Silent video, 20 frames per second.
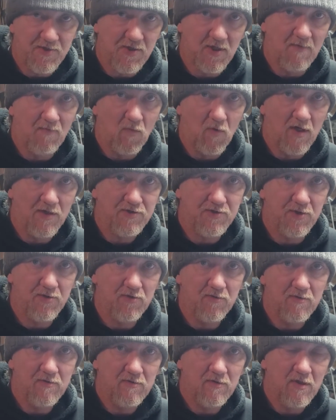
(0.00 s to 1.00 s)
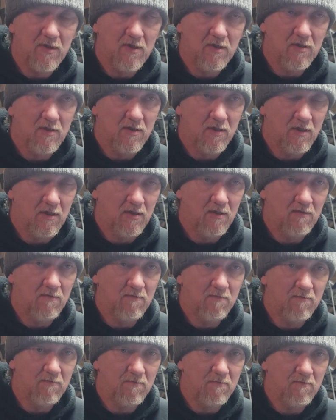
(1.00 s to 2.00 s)
somewhat too.
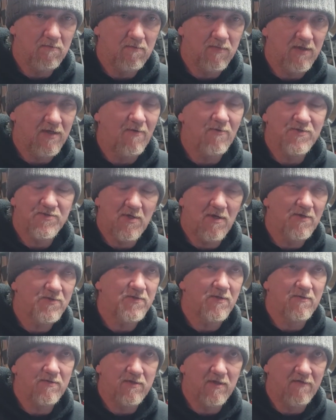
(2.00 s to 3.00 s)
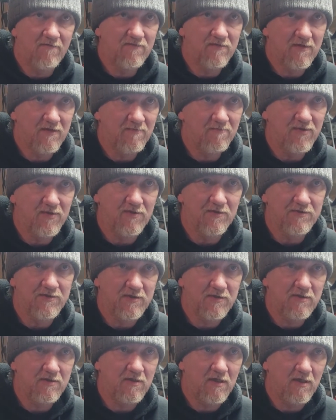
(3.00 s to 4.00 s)
But I was also given the
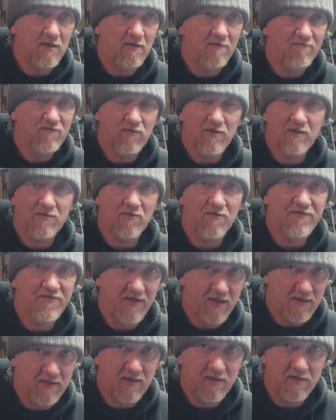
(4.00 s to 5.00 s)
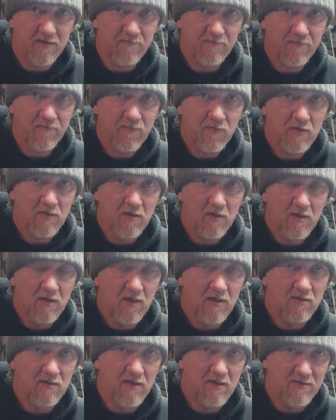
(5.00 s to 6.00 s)
ability of critical thinking.
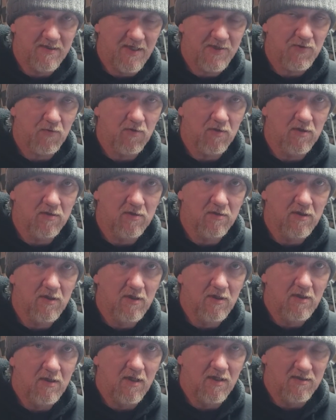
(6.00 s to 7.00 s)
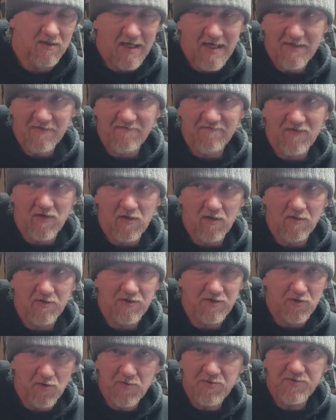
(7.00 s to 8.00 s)
And that's where a lot of our
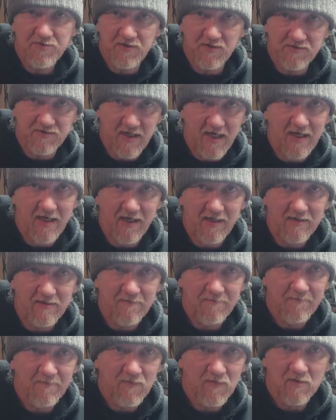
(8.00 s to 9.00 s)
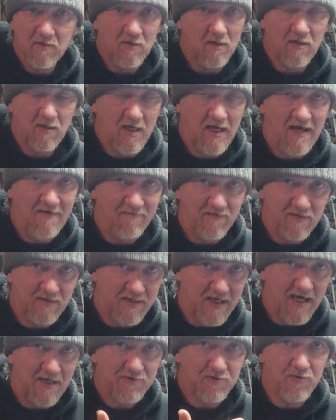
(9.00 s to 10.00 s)
youth today haven't
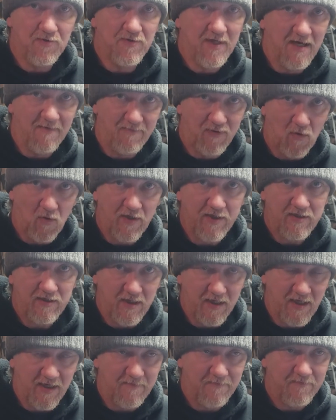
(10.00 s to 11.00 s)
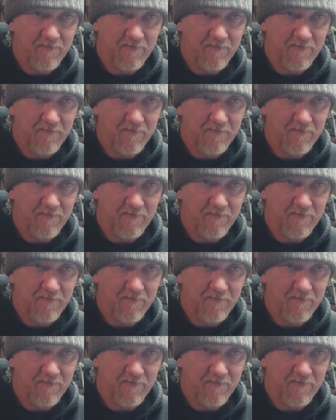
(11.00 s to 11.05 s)
got to that point yet.